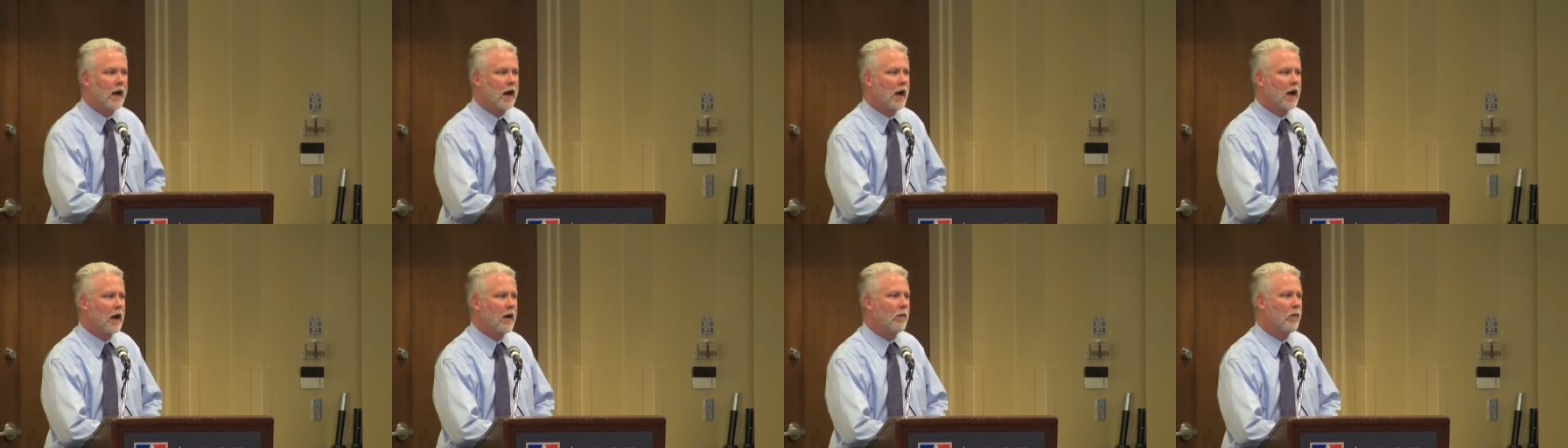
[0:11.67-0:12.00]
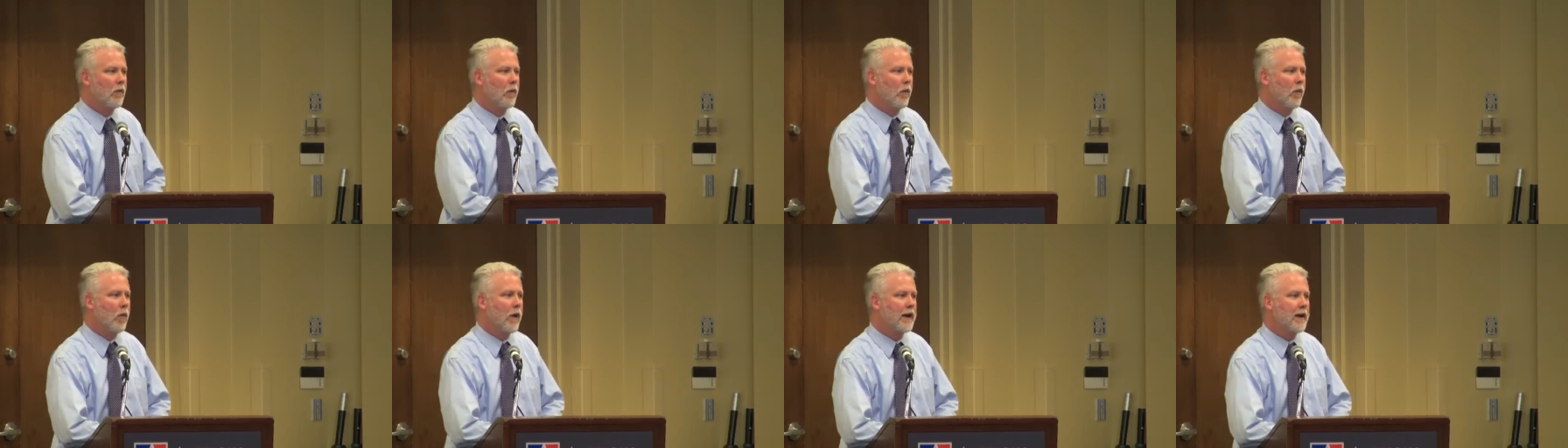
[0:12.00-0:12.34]

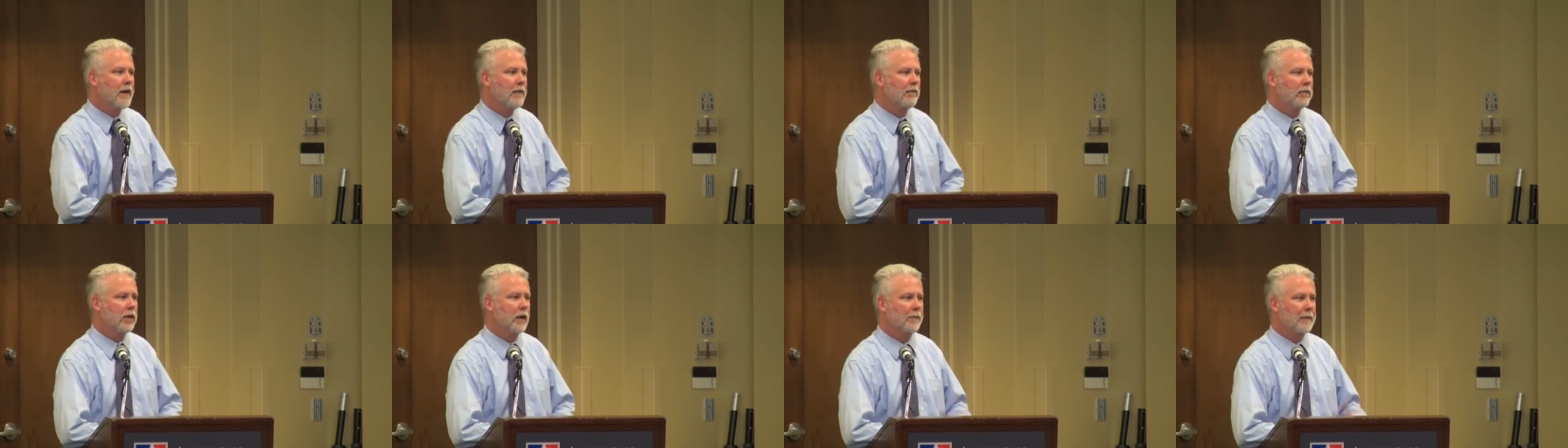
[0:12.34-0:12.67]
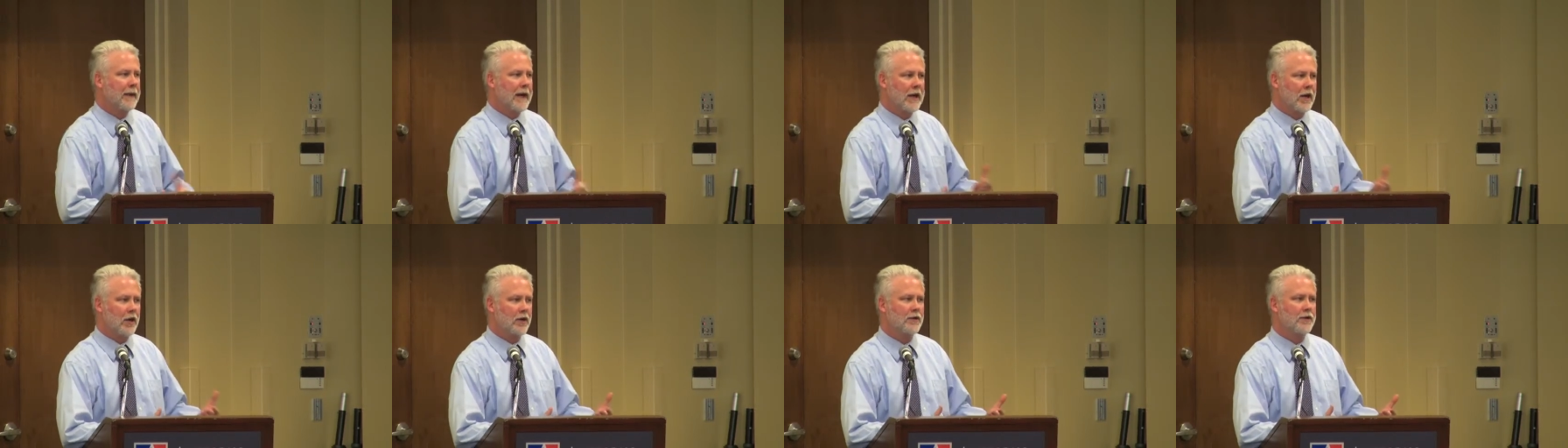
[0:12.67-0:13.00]
Um, what I'm
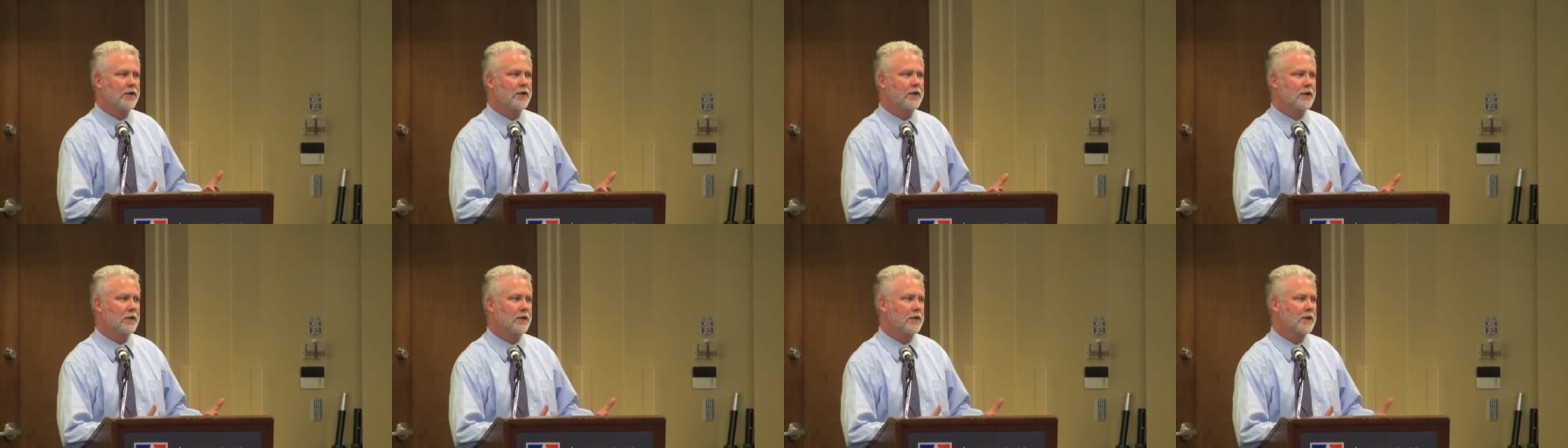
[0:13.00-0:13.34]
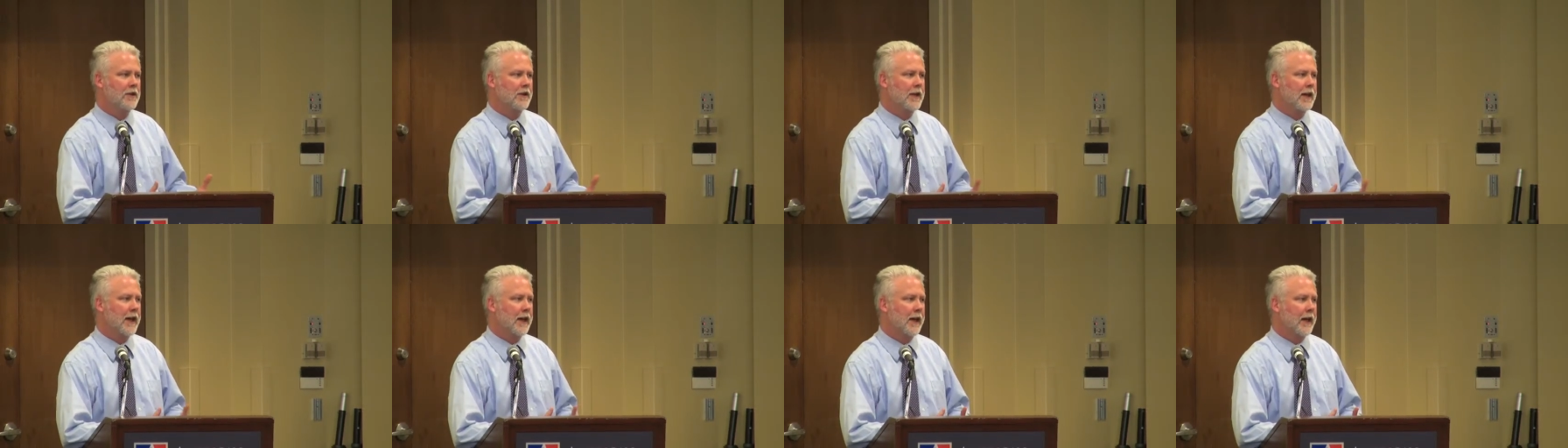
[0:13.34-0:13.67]
prepared to do
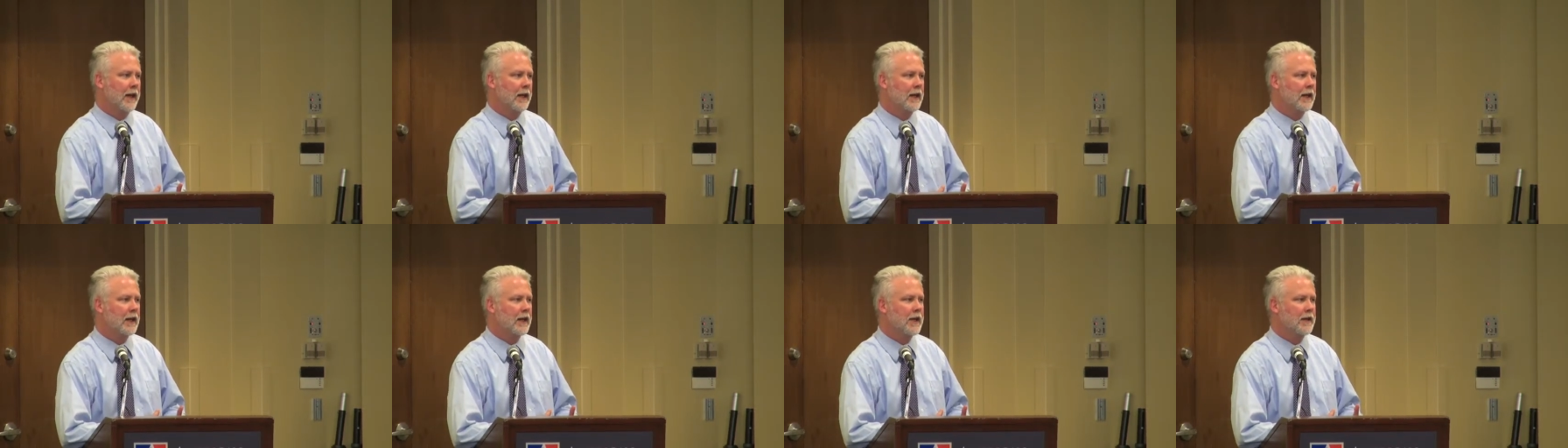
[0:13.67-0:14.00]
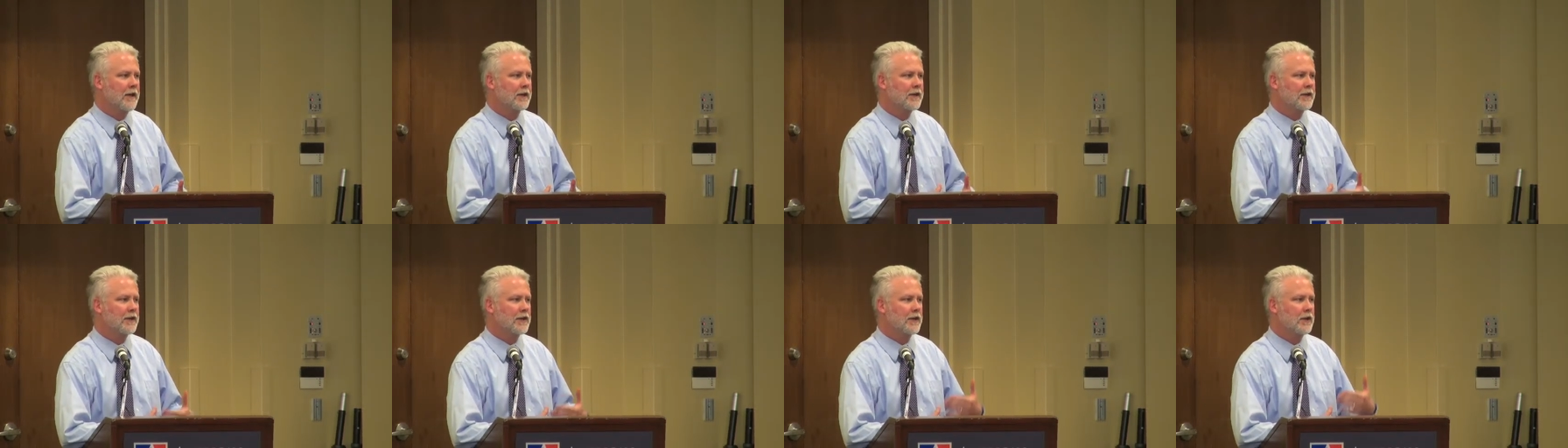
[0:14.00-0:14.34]
today
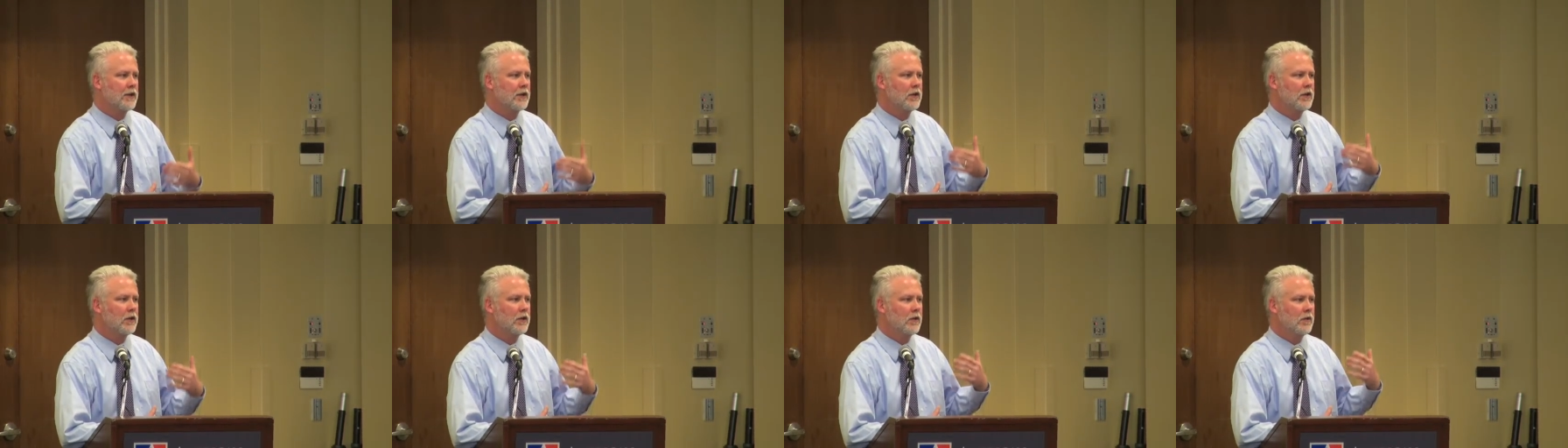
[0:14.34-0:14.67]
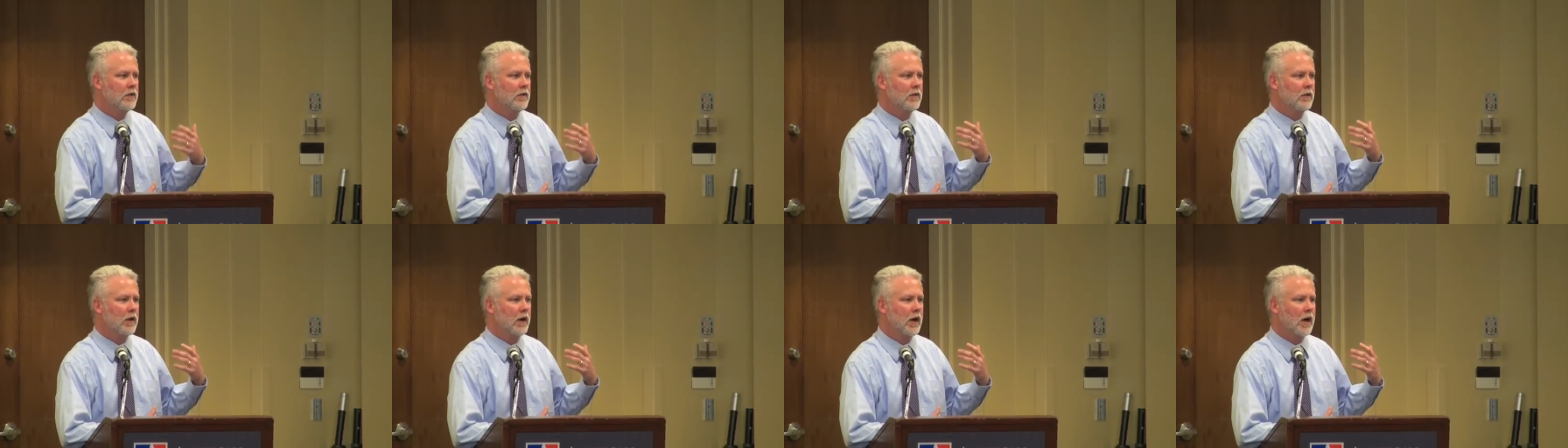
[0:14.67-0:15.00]
is
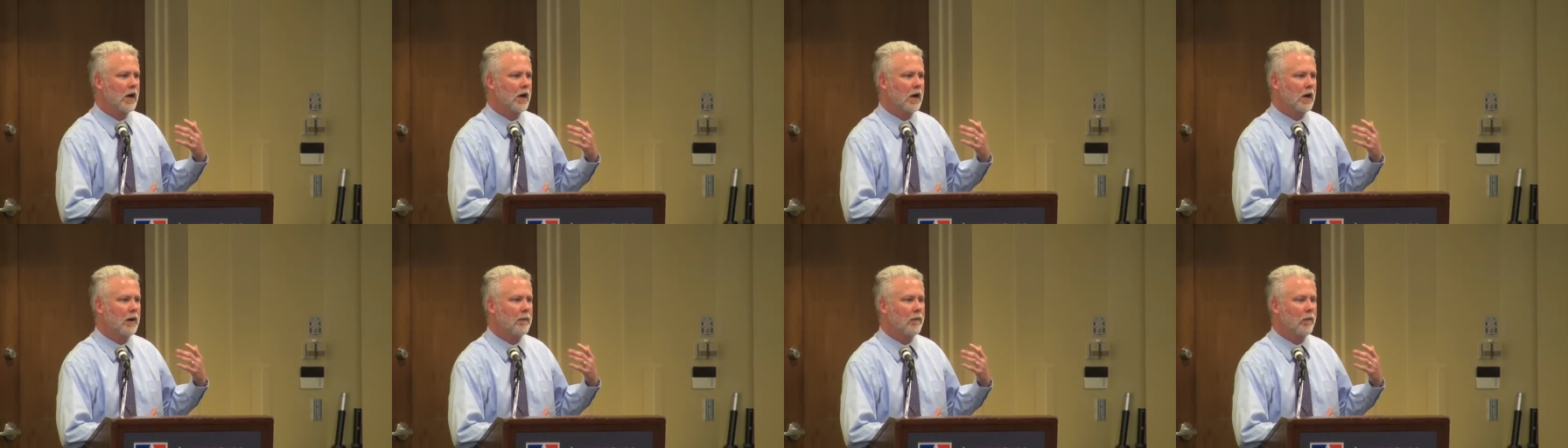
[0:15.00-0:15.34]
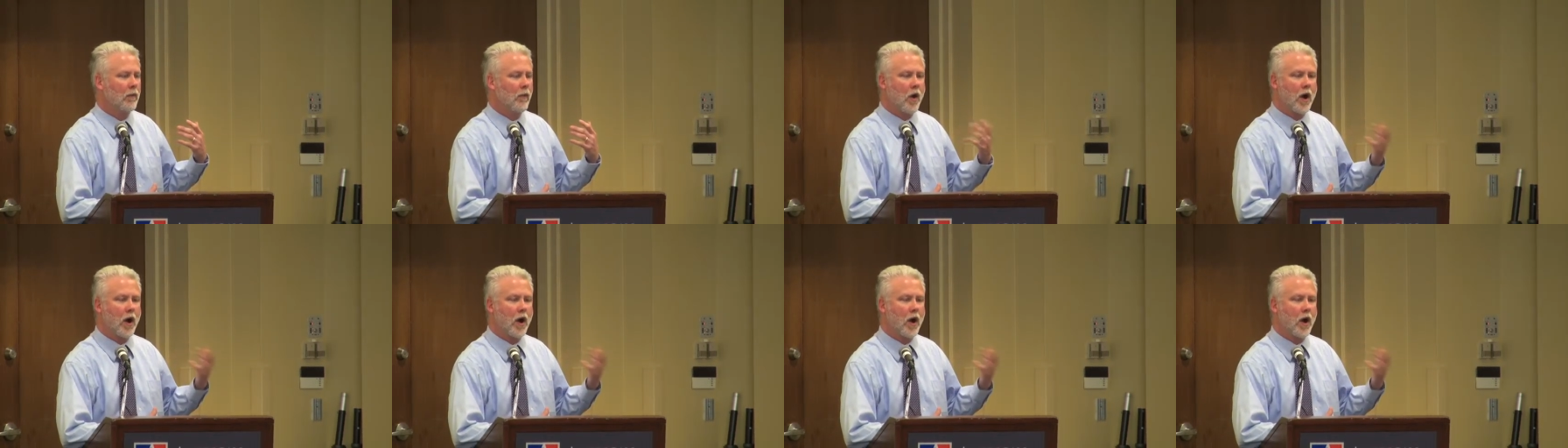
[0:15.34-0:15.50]
to um,